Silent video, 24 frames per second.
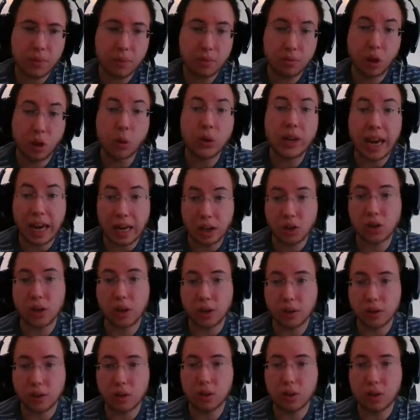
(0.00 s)

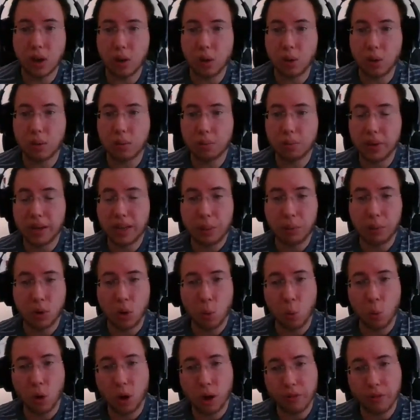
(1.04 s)
location. So being
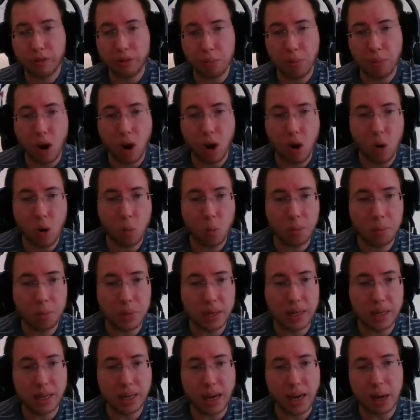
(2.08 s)
able to work from home,
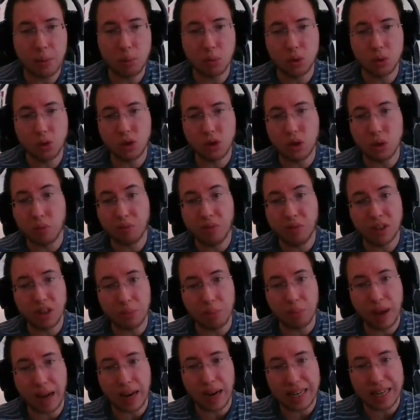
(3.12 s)
being able to
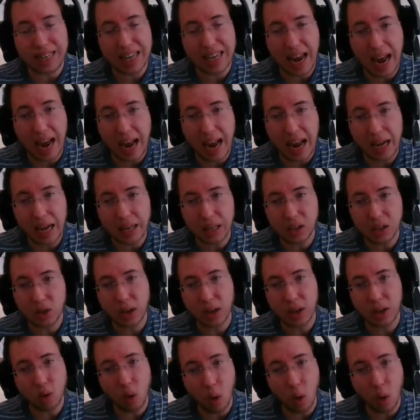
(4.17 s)
visit my dad, he's getting